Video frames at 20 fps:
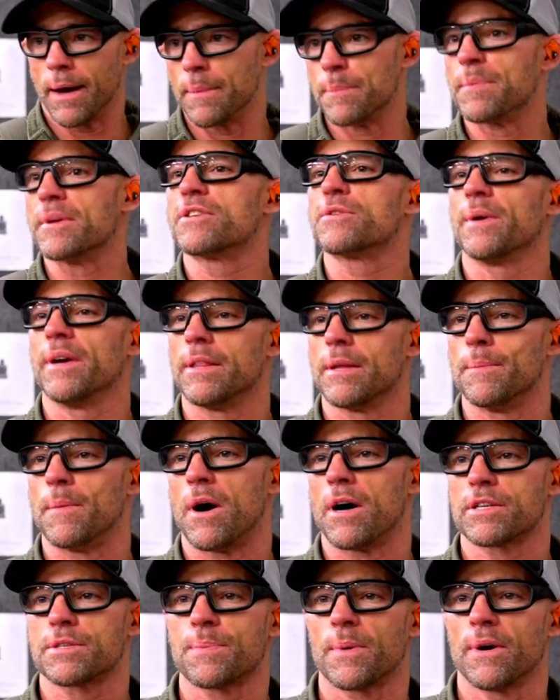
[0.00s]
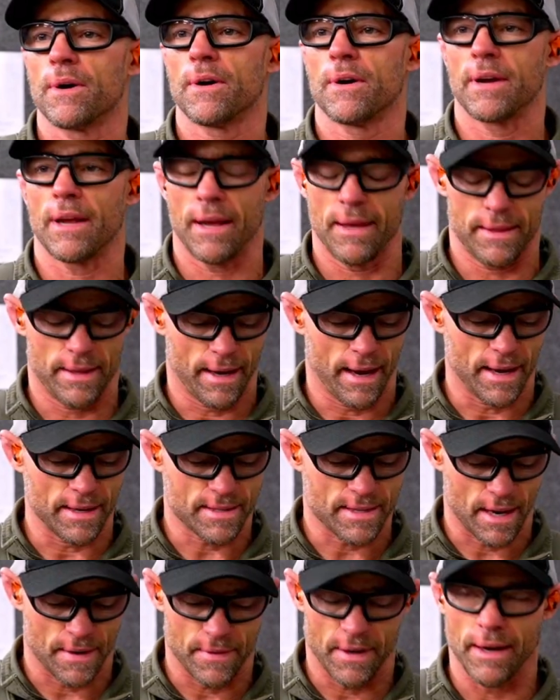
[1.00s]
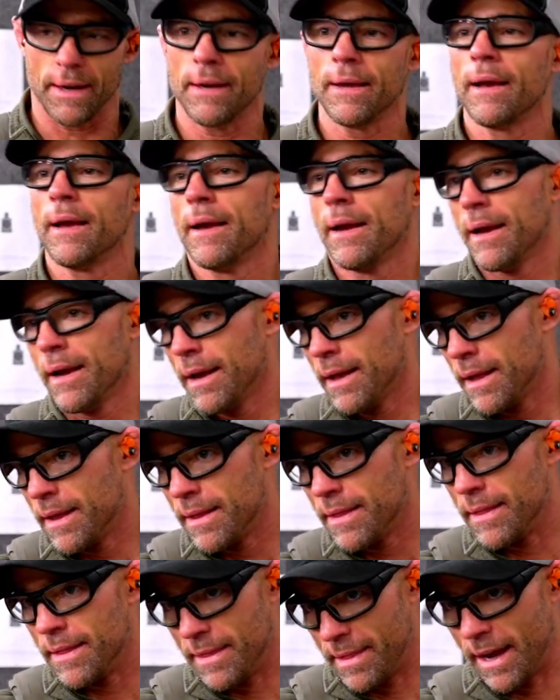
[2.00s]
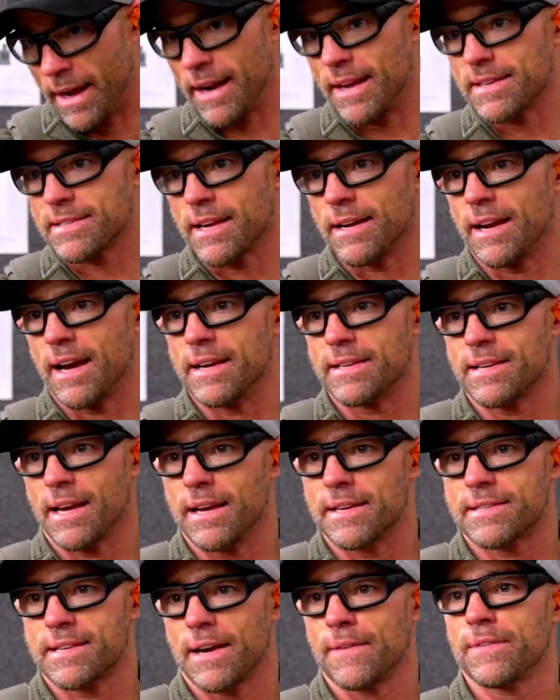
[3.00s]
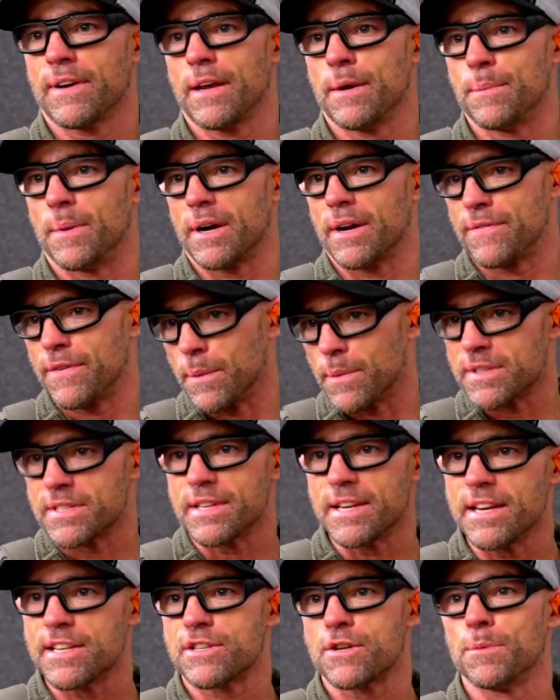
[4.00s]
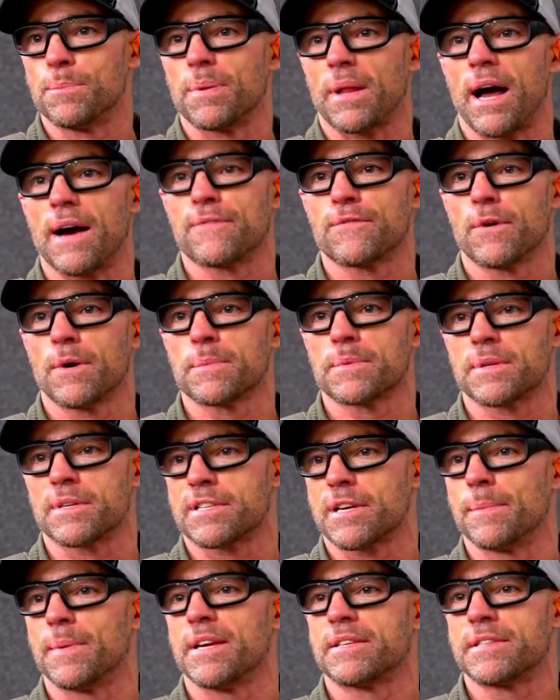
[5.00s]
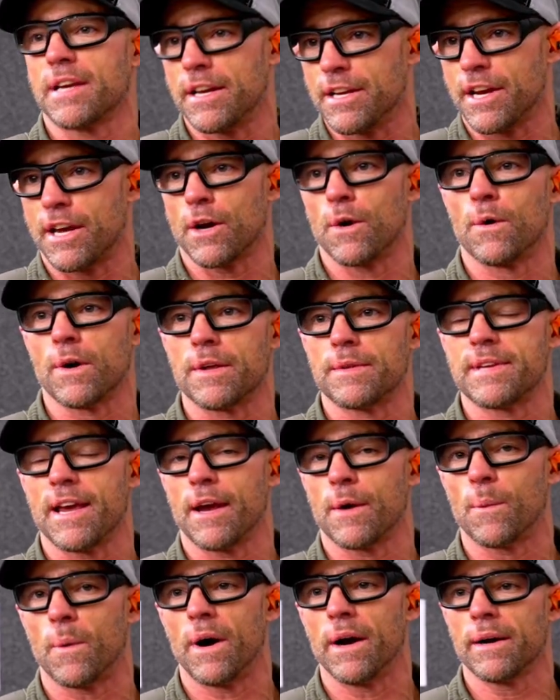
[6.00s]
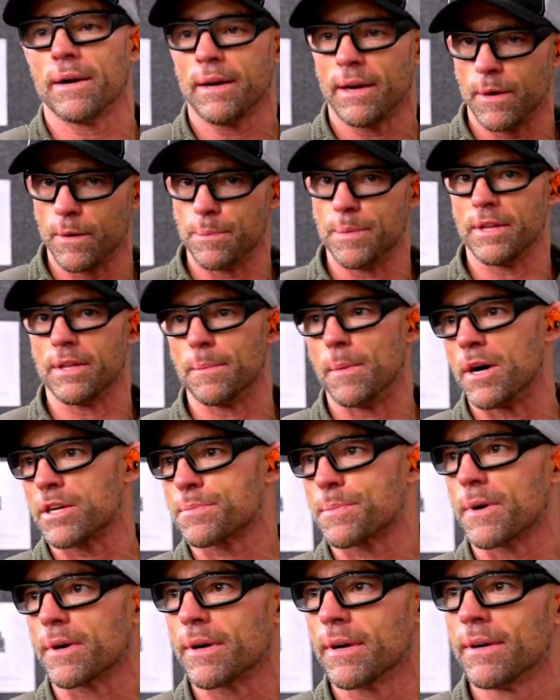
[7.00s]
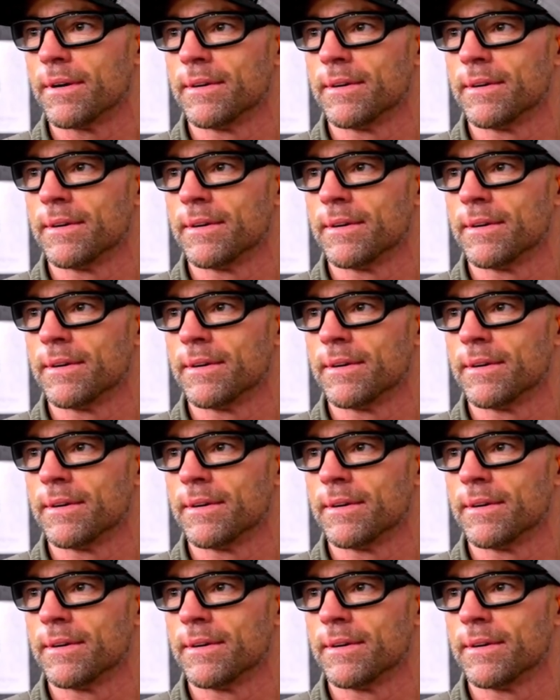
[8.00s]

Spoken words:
between the Mossberg and the 870, that is a nice 870. But if it was these two platforms and somebody said you can only take one, it would be the Mossberg.